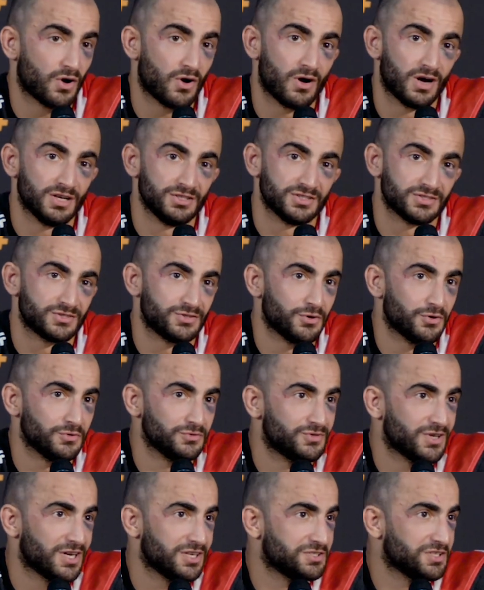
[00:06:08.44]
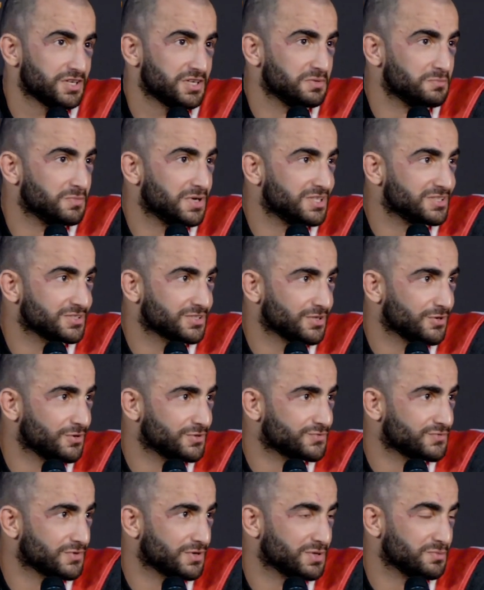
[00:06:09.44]
No, I just don't touch anybody's
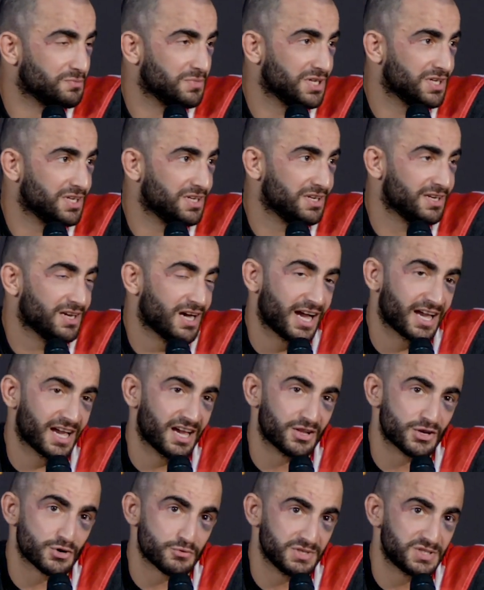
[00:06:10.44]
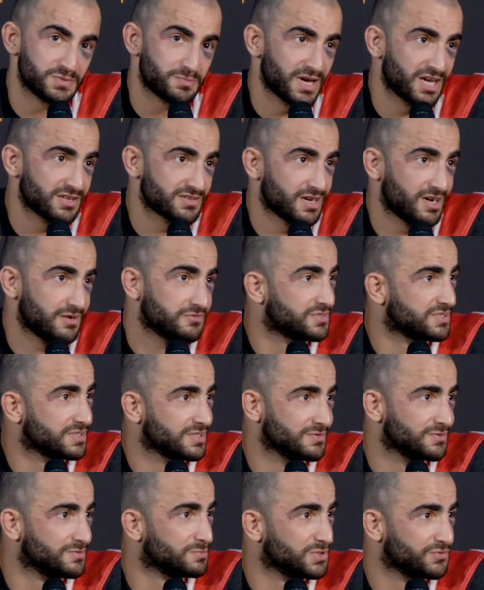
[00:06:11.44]
gloves for the beginning. I got respect
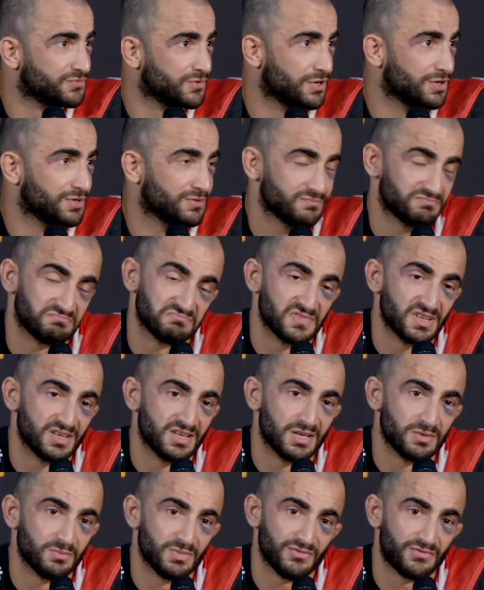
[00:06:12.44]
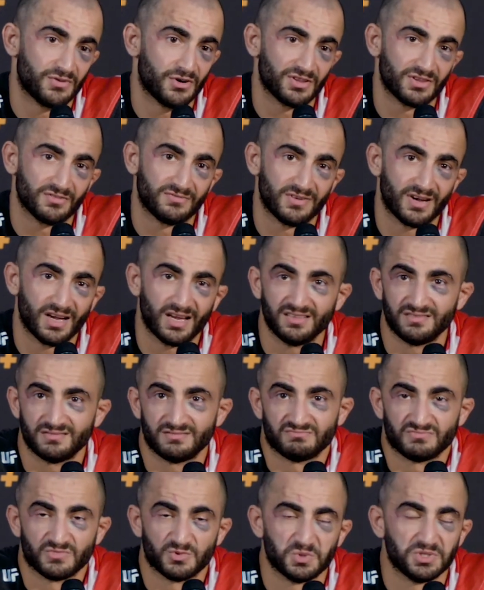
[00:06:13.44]
after. Before the fight,
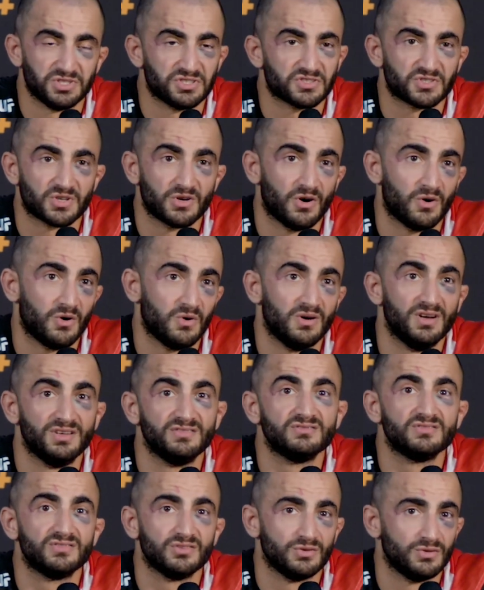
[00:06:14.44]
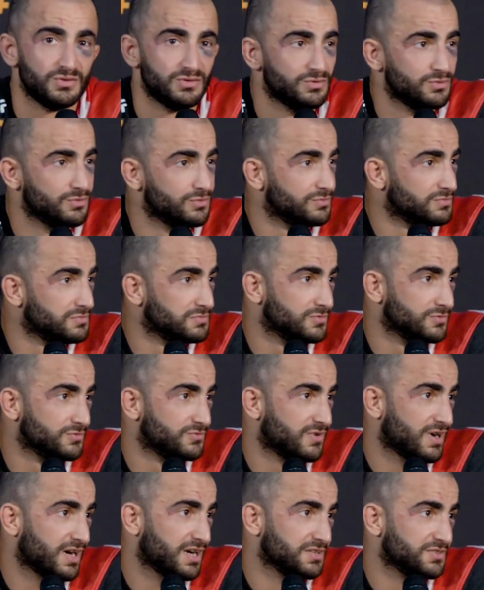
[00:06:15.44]
we just go and do
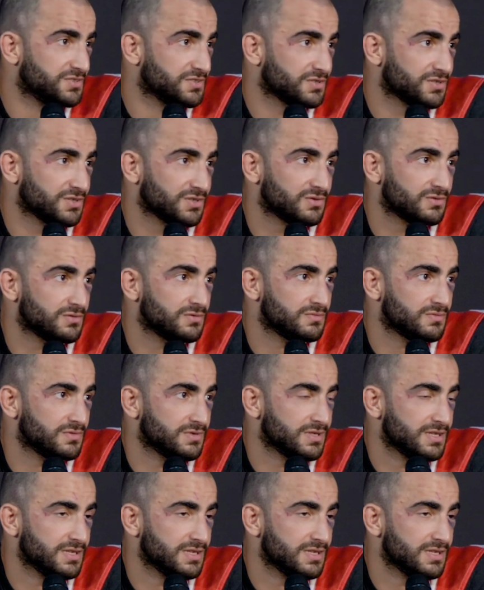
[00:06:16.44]
fight, you know.